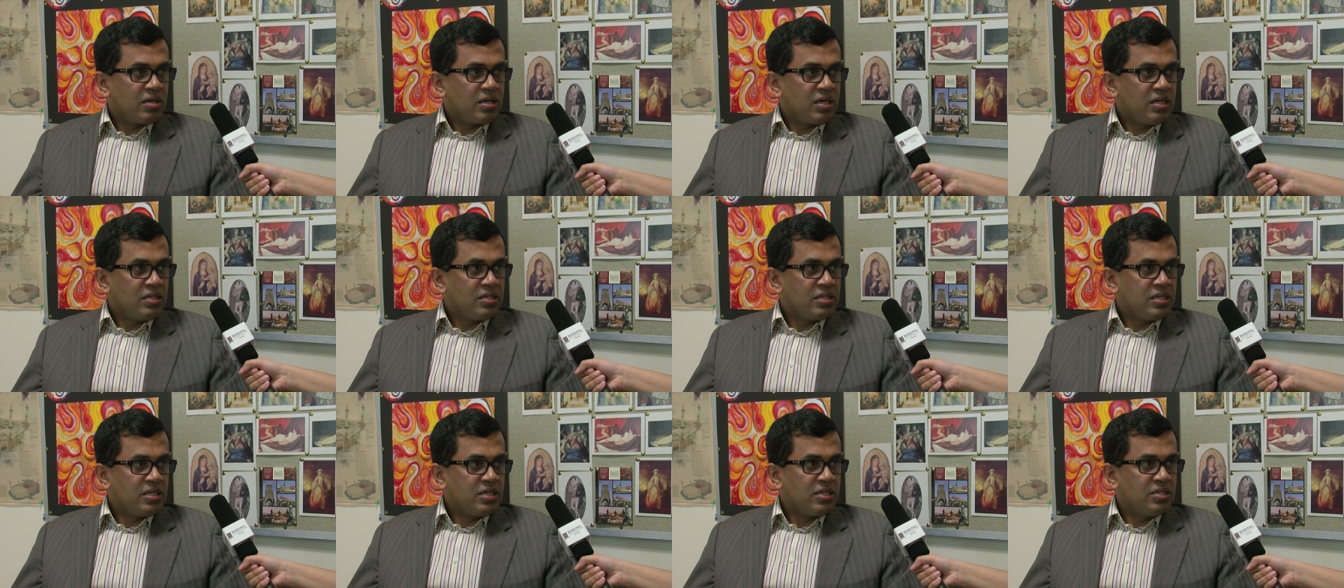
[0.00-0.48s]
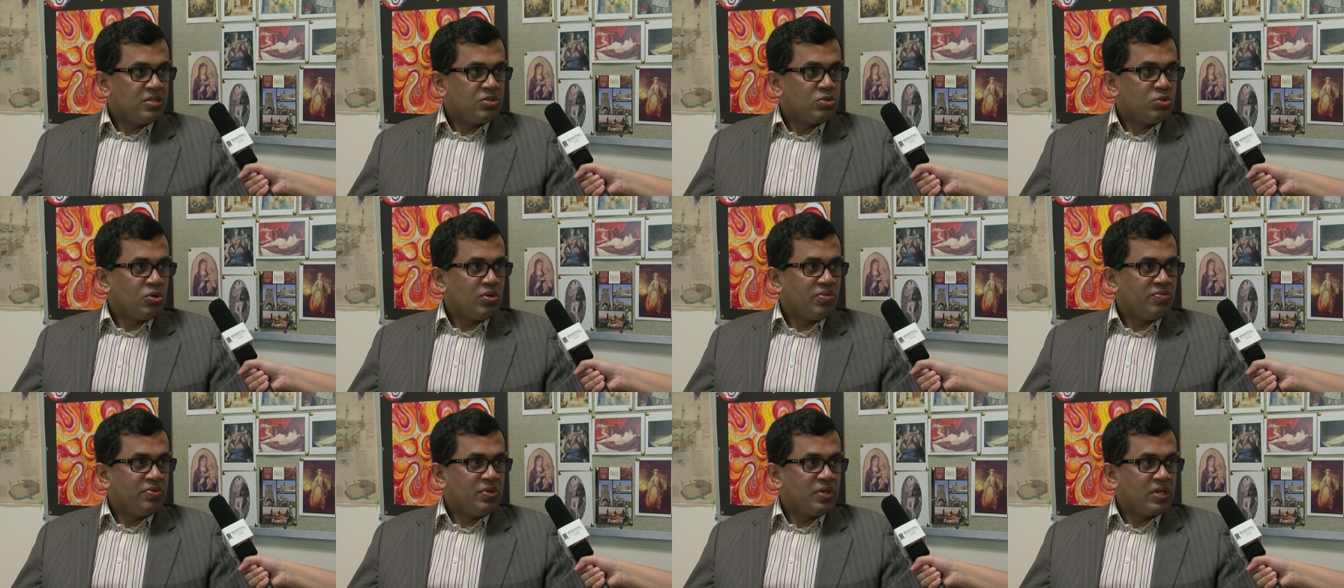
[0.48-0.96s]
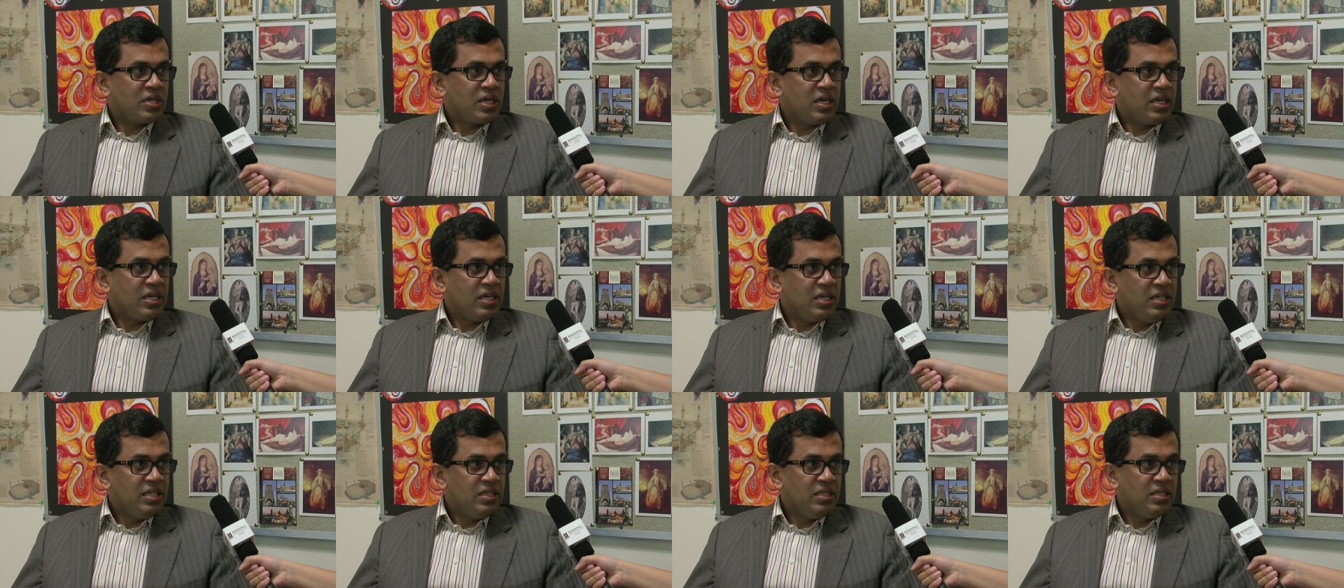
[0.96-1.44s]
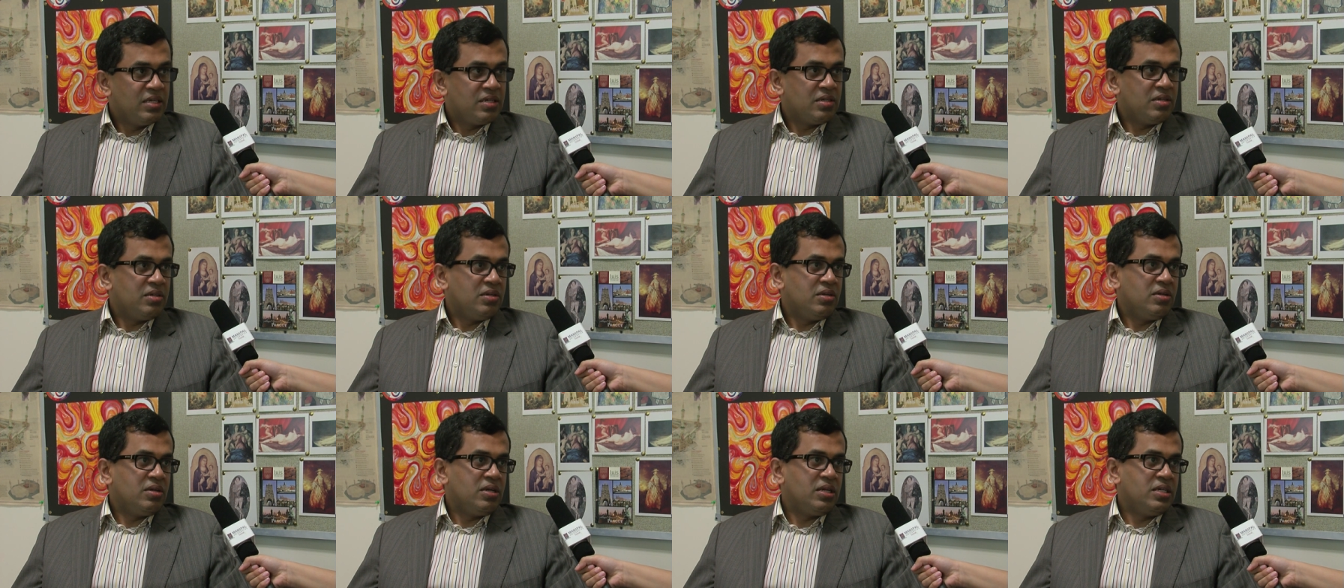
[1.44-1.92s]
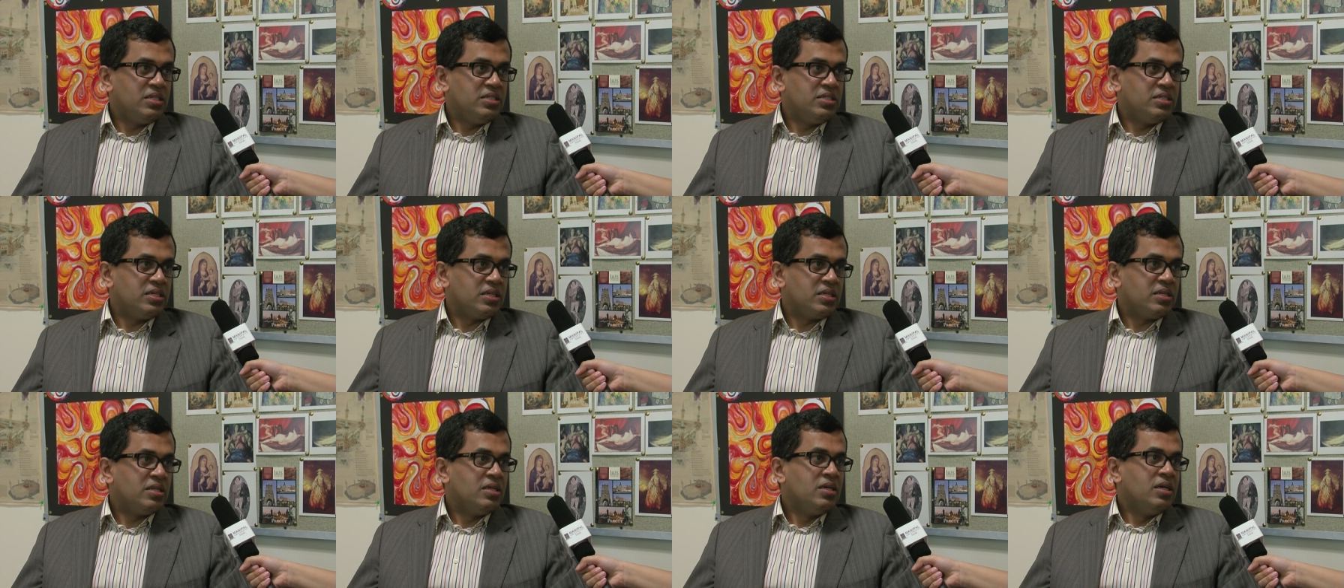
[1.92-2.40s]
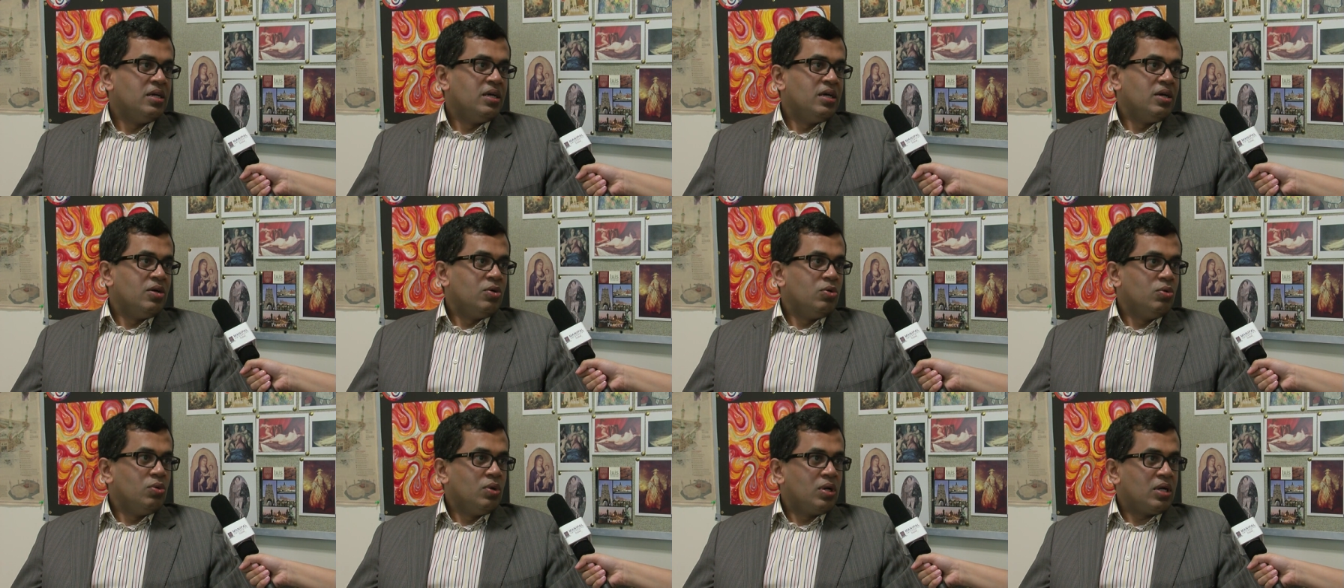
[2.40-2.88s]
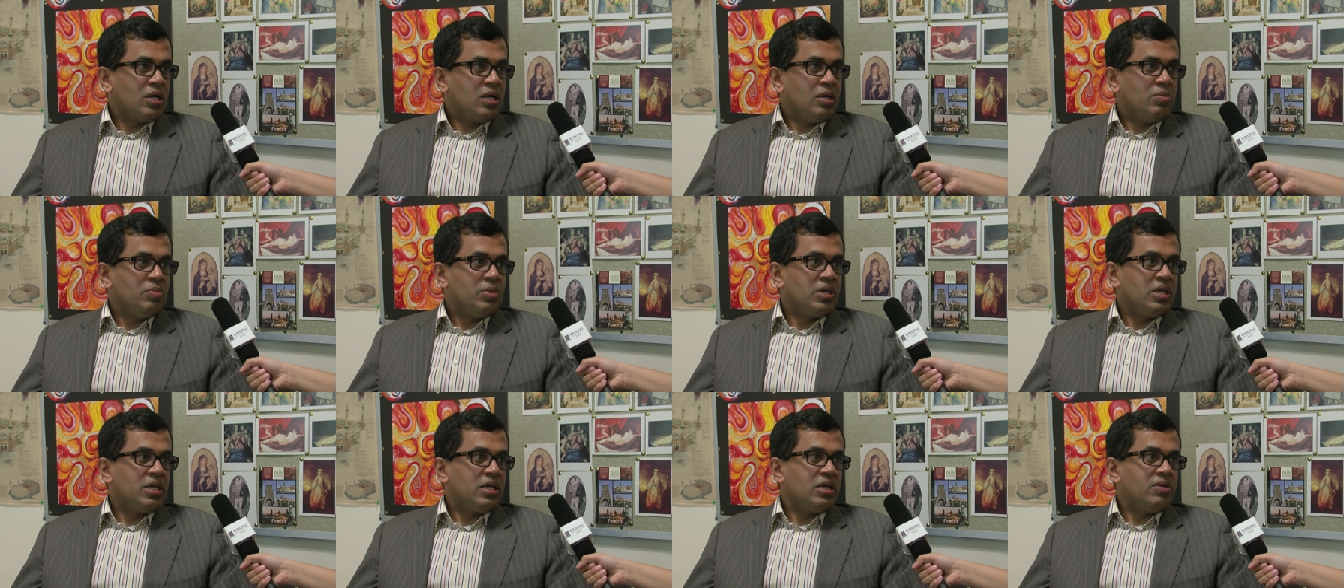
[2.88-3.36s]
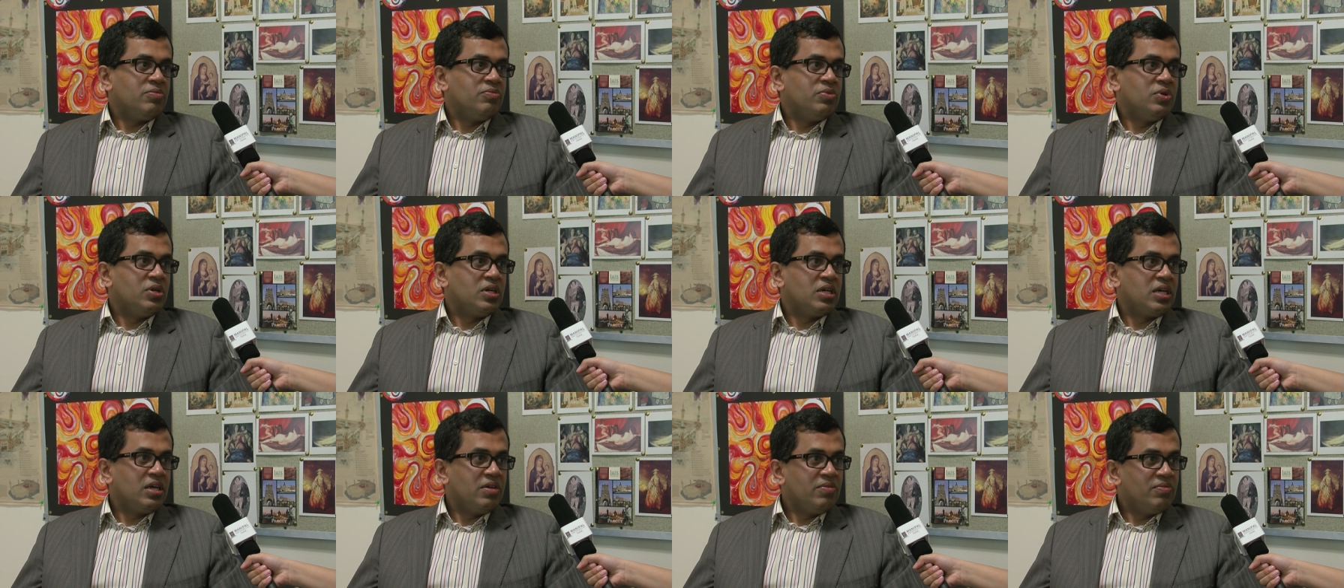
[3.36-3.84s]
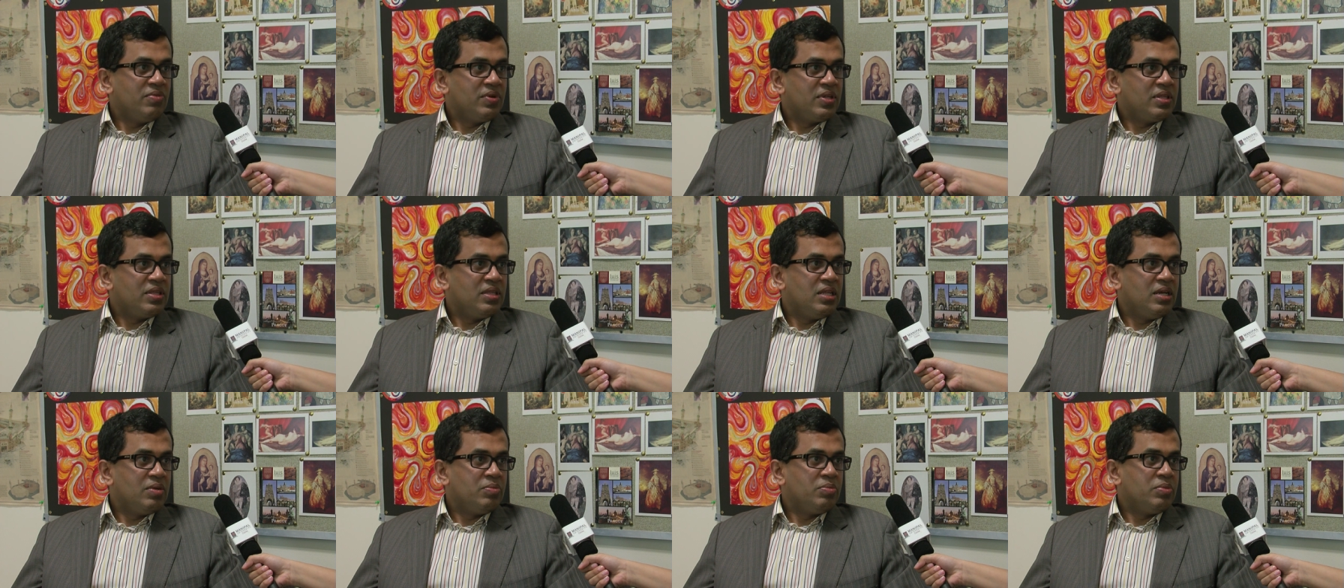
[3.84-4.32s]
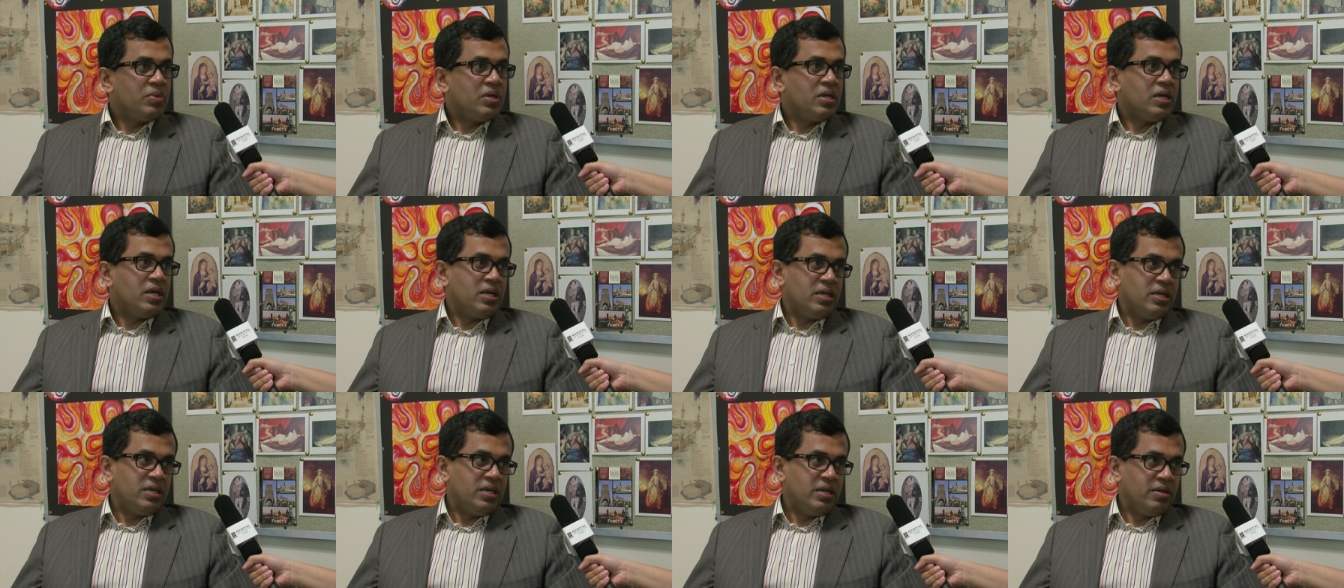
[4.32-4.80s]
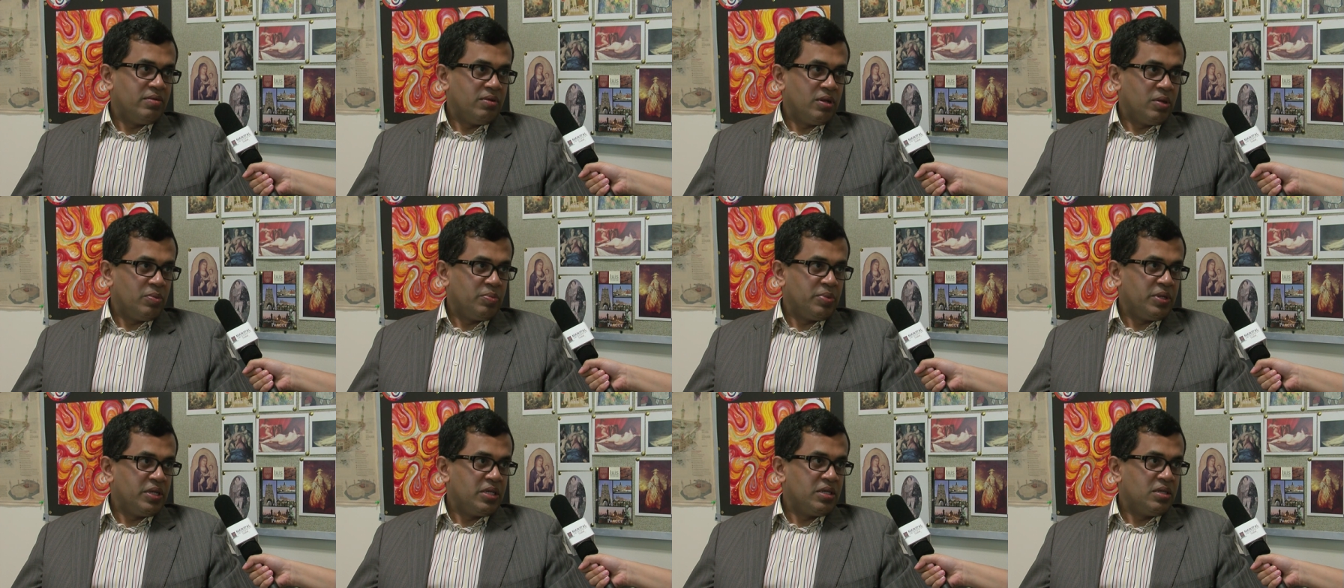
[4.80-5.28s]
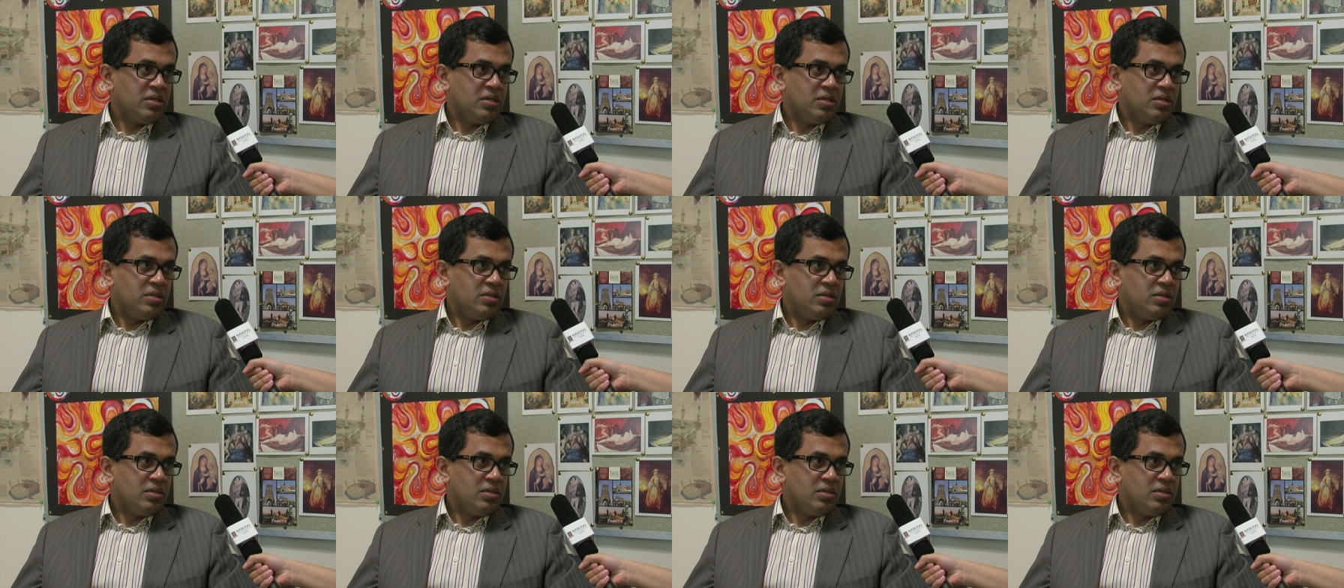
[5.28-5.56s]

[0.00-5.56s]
consultants who are working in the region, who are coming and working with them and developing